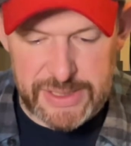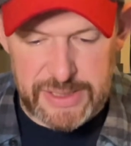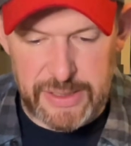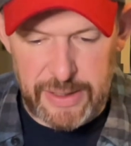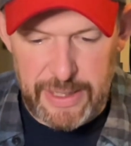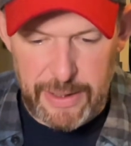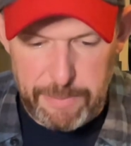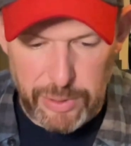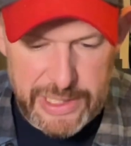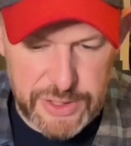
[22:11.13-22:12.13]
is a
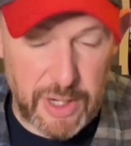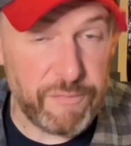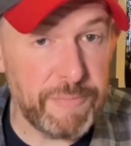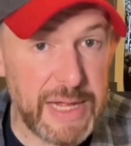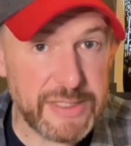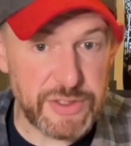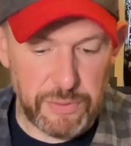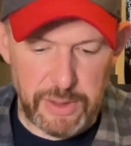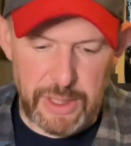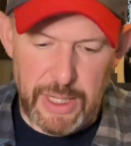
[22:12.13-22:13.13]
branch off from that
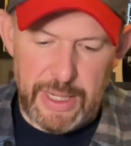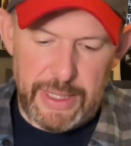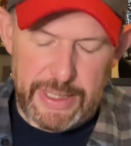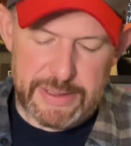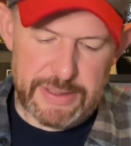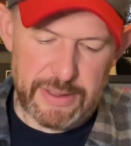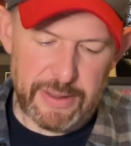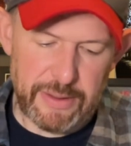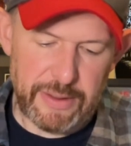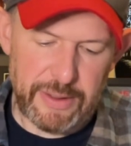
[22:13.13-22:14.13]
story. It's
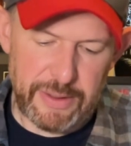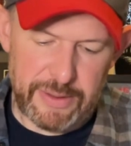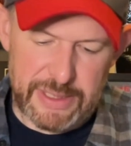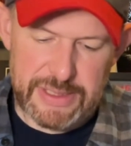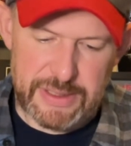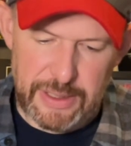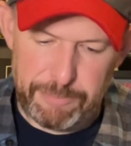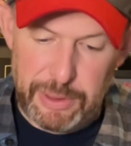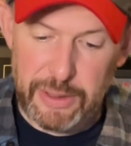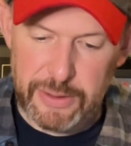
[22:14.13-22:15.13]
this
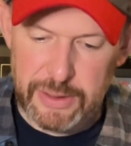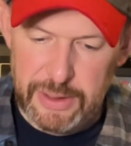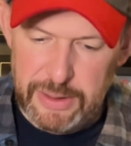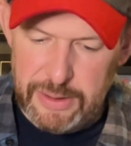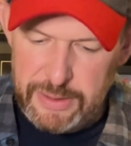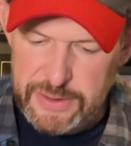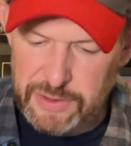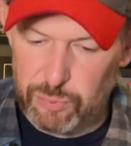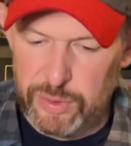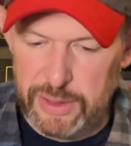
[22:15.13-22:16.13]
pug. This
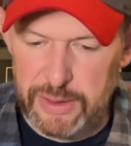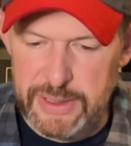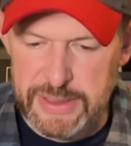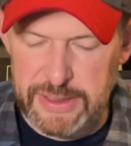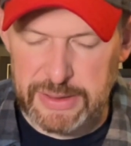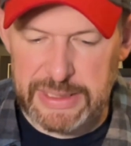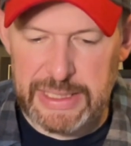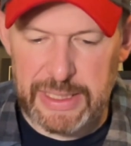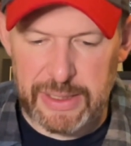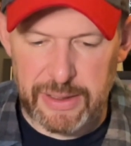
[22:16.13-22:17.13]
gorilla is
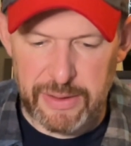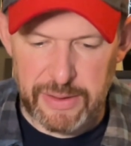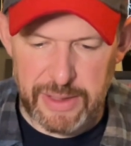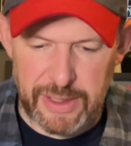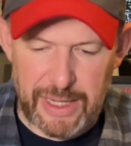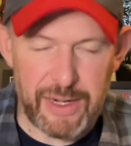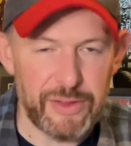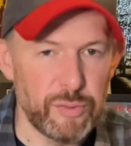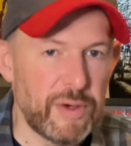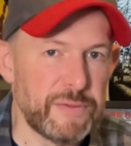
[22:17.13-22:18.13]
leading the
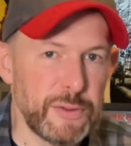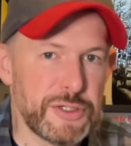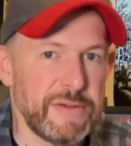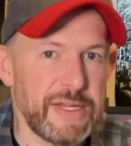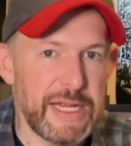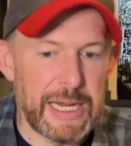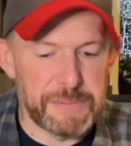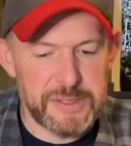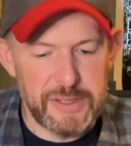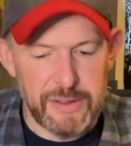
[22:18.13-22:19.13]
revolution of the
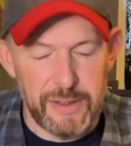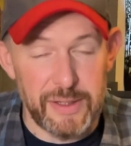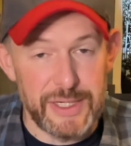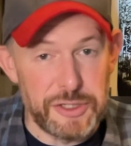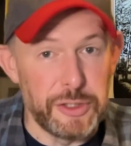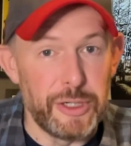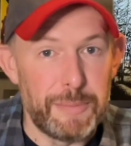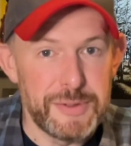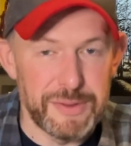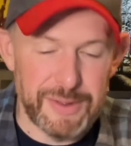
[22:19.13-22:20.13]
apes in
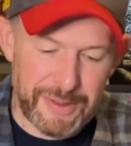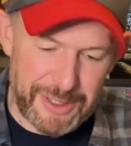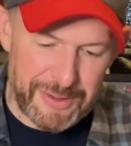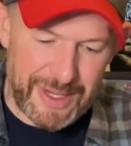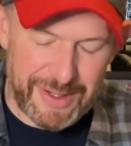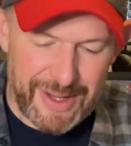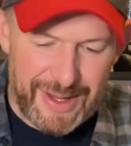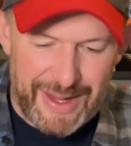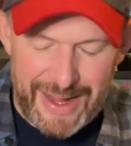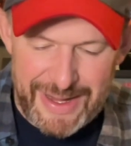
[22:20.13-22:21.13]
Europe. So he
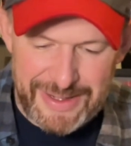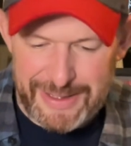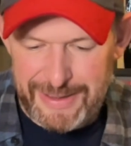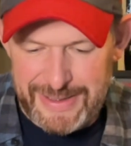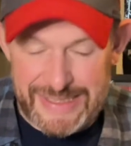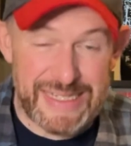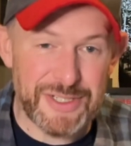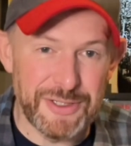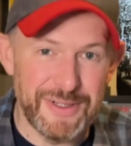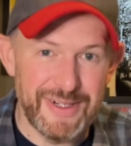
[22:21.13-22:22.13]
had
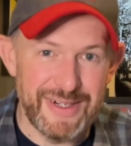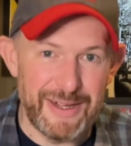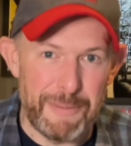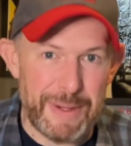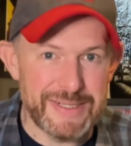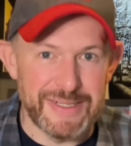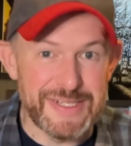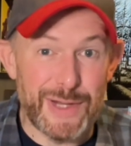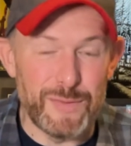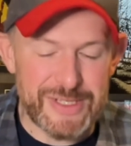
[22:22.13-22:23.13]
Caesar based in
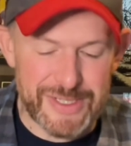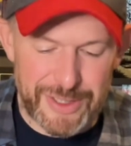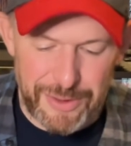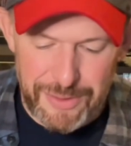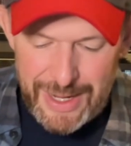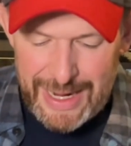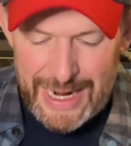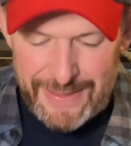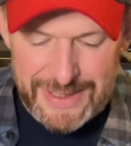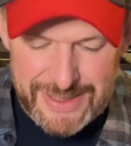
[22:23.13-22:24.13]
San Francisco,
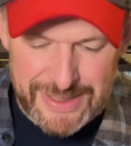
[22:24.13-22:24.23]
and this